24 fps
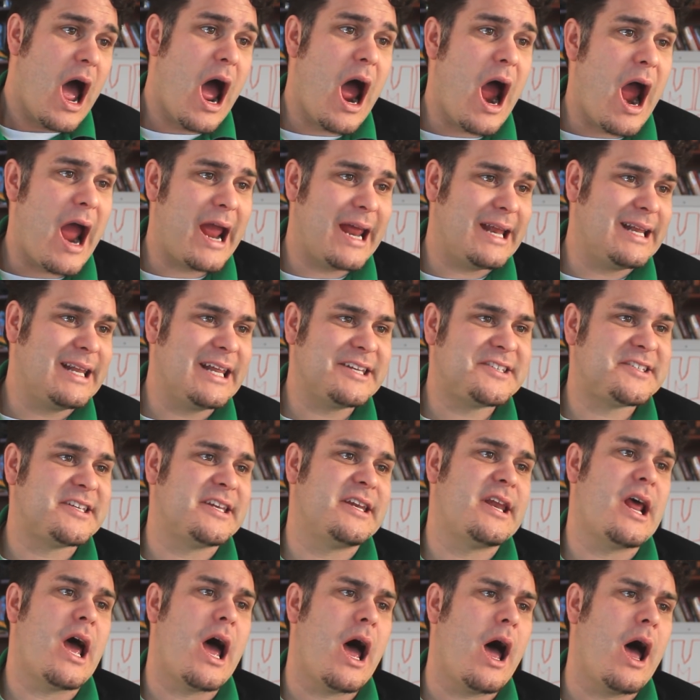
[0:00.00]
All right,
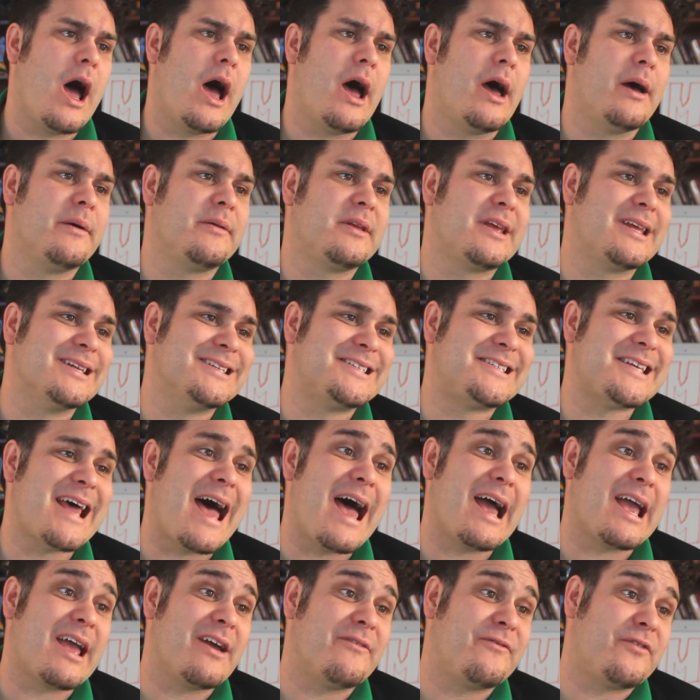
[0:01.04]
listen,
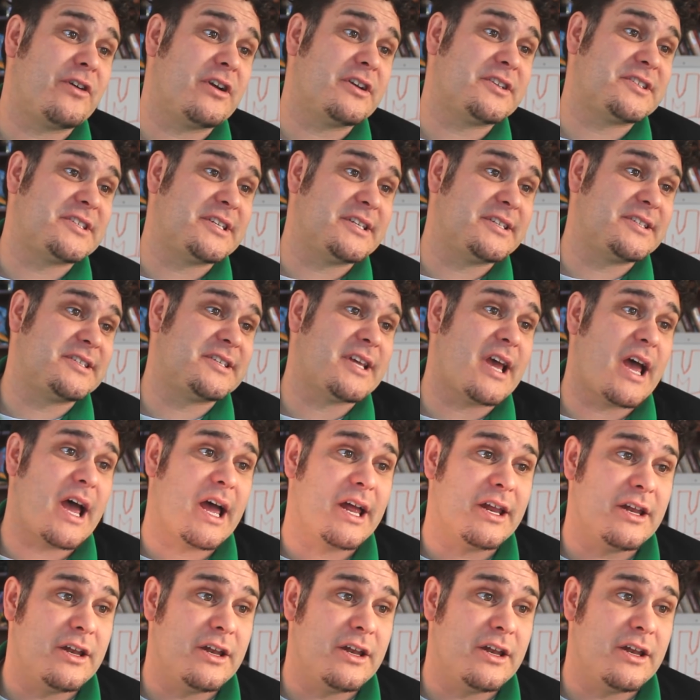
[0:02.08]
Gonzaga versus